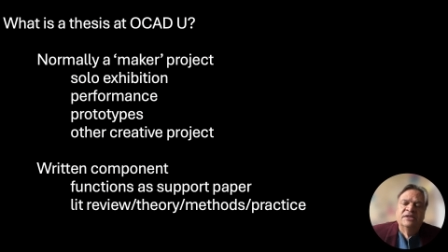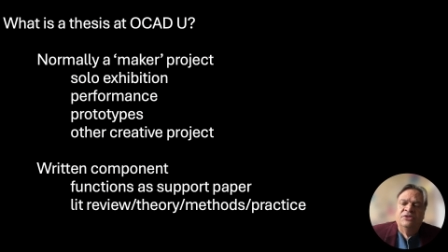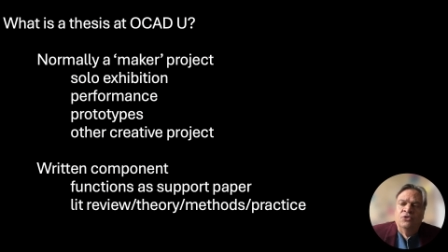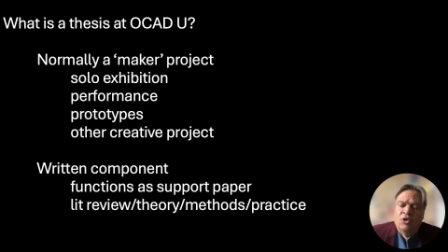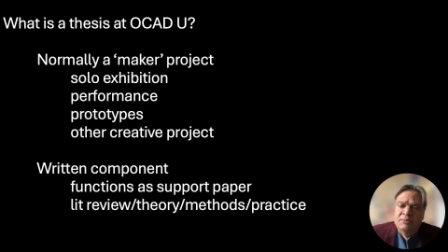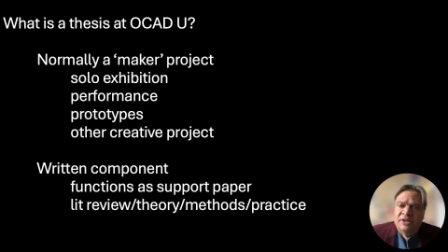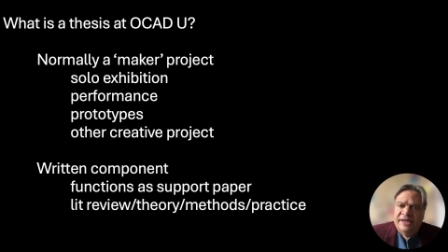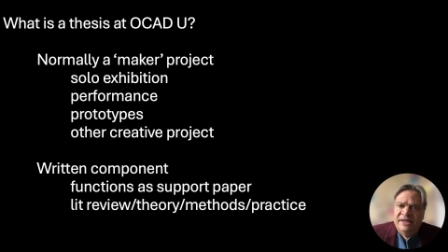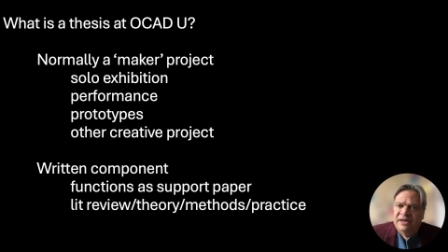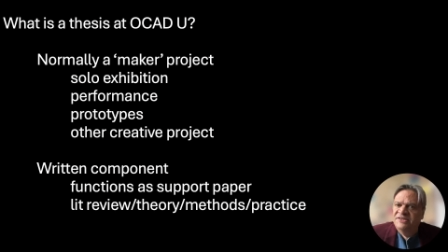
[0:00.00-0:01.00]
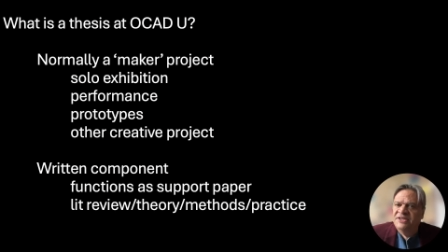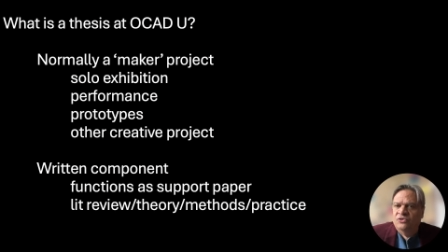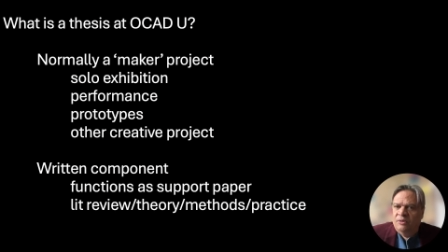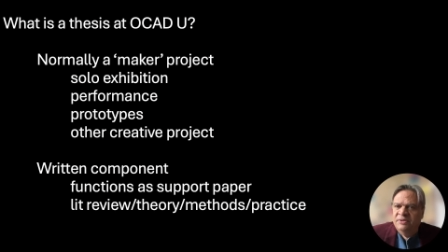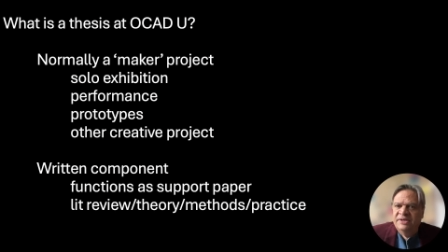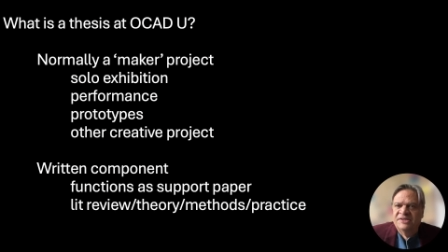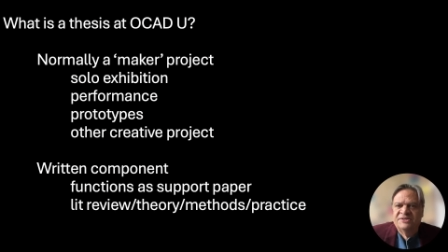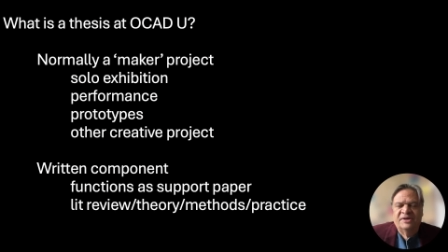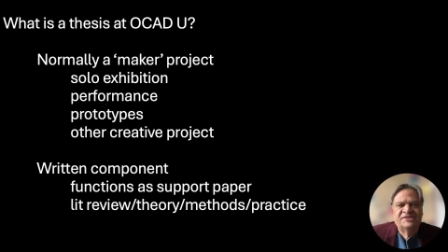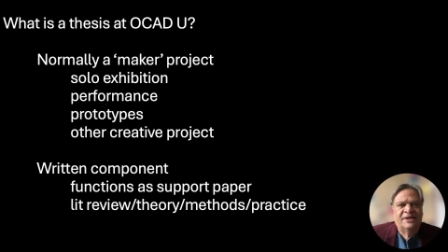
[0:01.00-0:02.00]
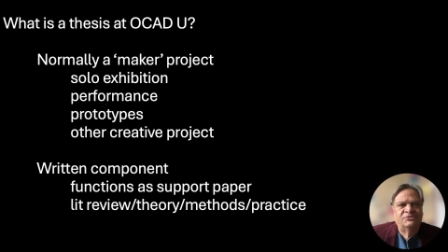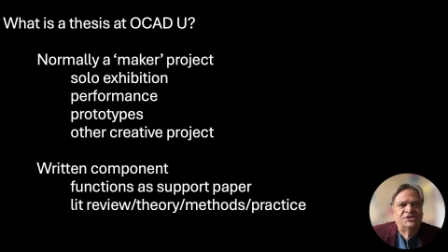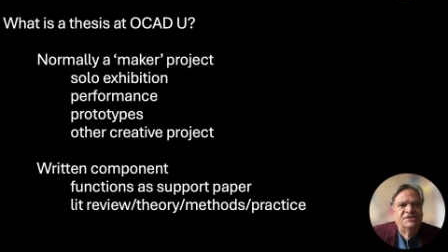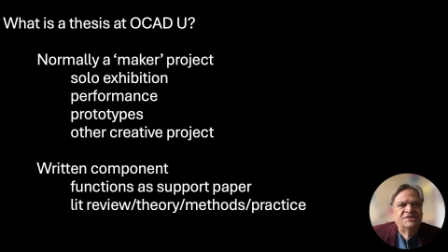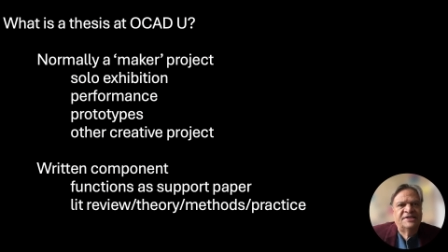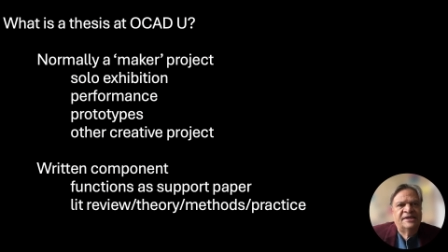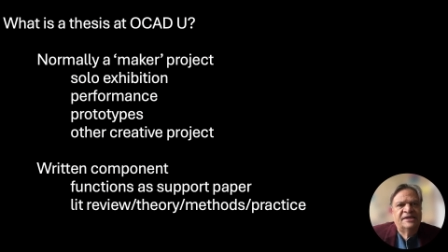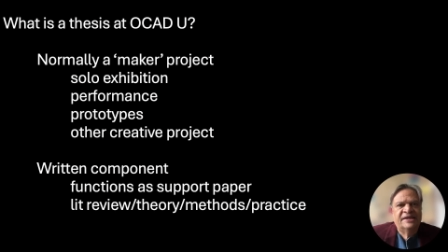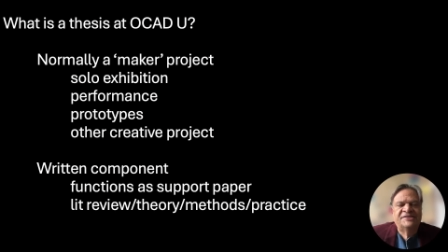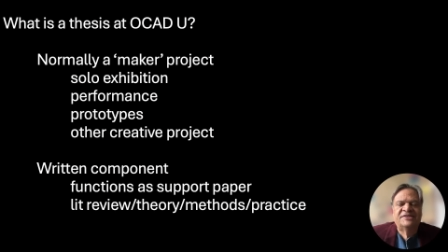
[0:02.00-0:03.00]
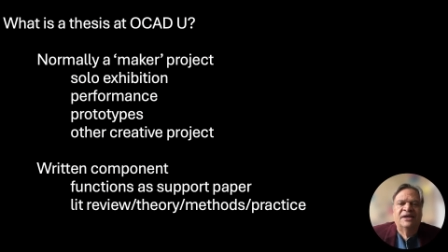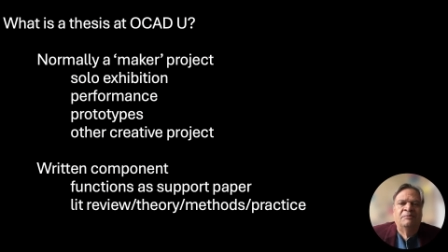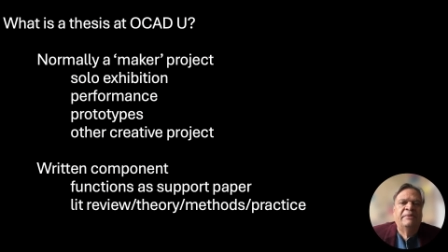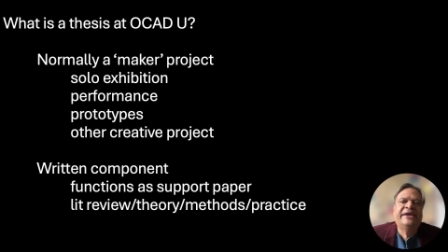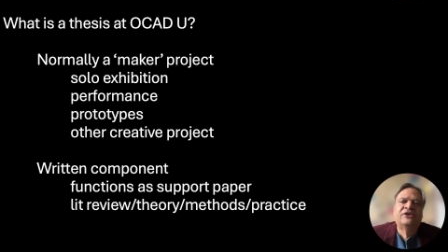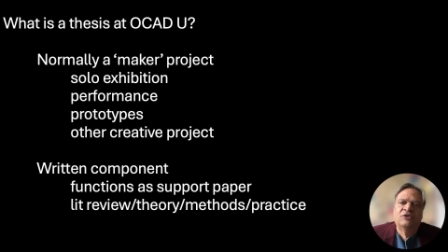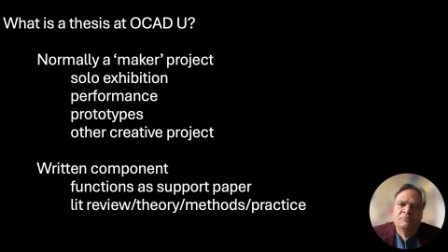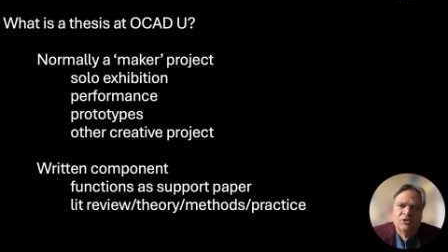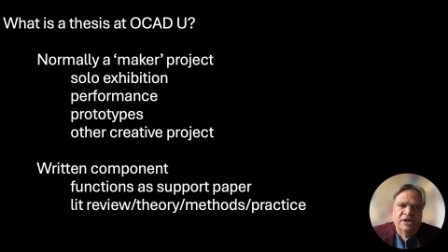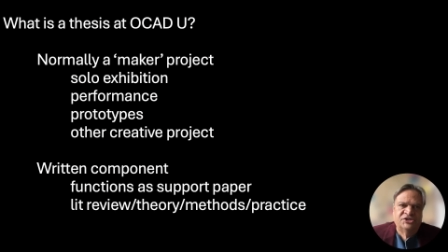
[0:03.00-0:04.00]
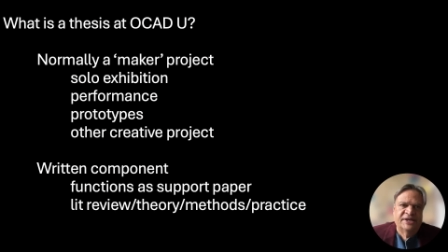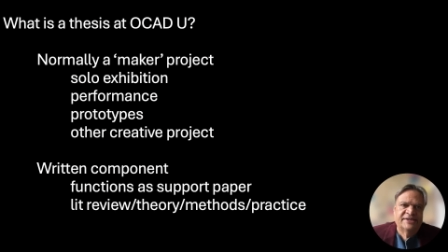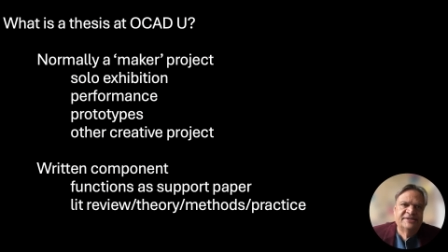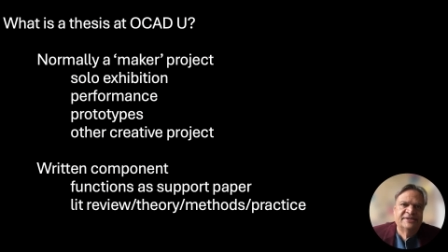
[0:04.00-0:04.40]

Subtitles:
Normally, and I say normally because there are exceptions, it's a maker project.